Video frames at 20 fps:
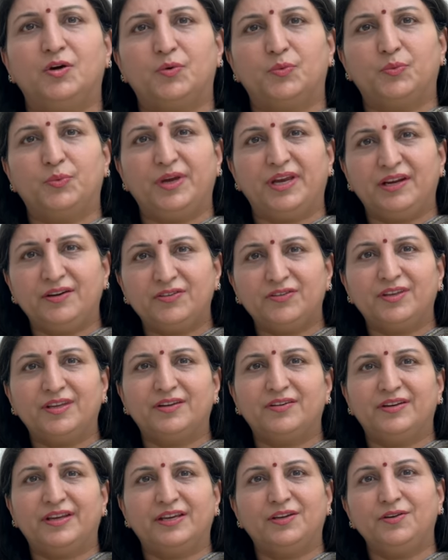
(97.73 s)
where
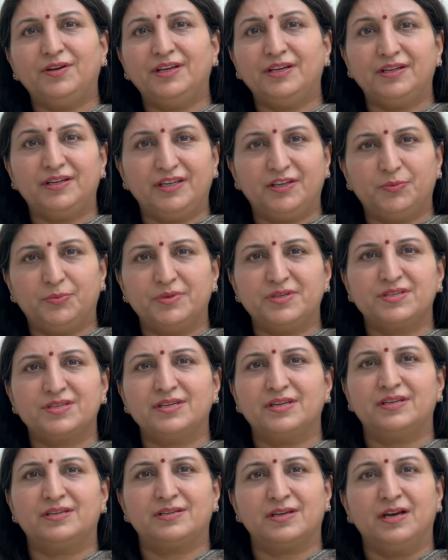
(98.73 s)
they regularly
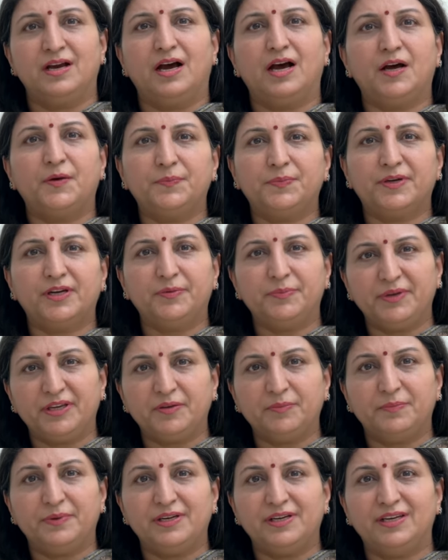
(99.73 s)
visit
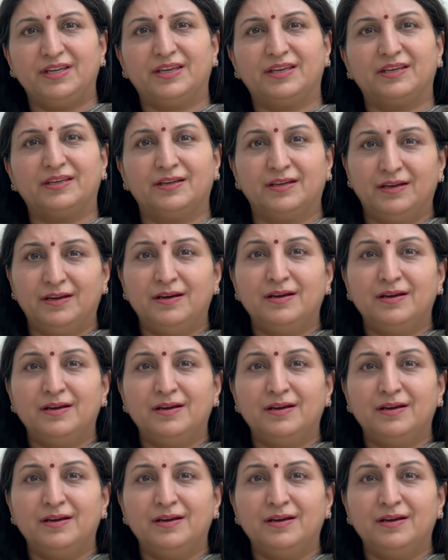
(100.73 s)
upcoming building